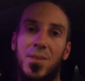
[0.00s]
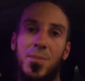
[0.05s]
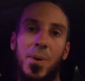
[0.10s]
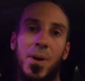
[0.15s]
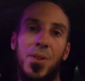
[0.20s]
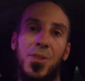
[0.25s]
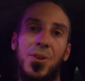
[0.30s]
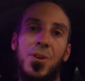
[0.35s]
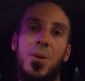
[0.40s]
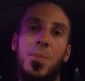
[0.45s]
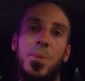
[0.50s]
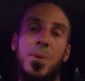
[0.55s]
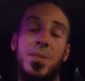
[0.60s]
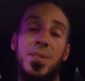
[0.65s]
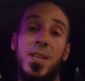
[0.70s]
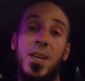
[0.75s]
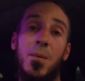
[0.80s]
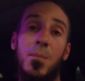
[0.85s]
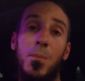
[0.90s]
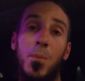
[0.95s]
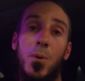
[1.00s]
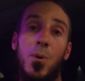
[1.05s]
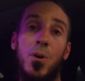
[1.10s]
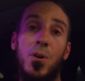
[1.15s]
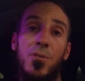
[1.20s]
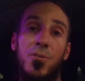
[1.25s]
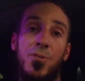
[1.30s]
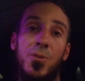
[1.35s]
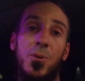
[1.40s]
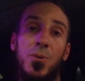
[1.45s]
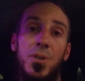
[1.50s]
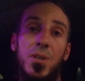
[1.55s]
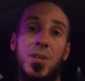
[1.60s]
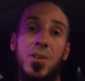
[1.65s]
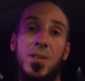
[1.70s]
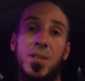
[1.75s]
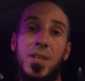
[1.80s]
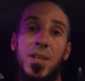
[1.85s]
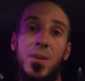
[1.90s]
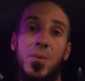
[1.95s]
About 30% more fuel than
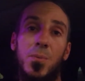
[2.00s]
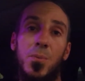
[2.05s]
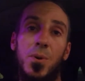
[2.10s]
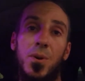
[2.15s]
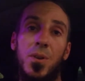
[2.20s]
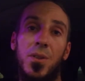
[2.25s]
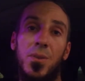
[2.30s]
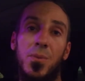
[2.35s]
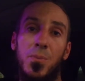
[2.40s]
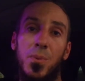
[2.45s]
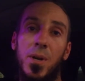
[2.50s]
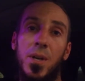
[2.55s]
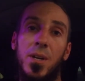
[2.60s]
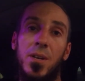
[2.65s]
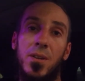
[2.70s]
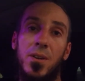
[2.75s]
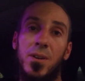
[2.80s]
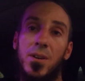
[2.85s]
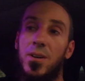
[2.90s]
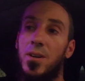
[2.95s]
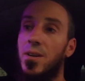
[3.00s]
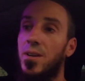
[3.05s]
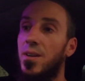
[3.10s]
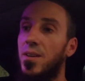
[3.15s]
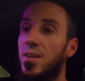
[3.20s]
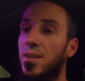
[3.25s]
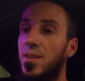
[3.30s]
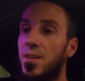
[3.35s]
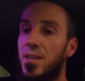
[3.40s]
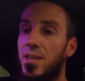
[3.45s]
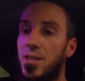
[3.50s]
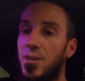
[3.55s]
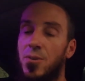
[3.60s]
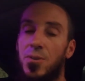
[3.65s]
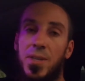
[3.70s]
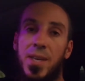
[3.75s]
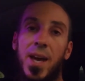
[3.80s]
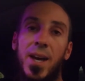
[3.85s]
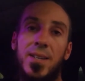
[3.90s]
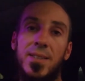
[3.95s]
you did with regular, you
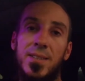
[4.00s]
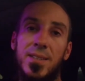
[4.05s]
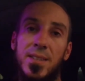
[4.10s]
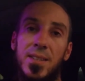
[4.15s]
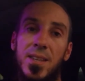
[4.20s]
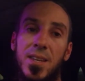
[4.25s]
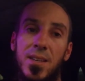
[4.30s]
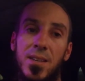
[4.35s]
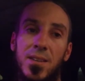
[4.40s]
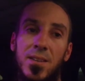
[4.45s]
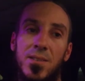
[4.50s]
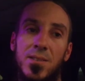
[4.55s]
know, gasoline.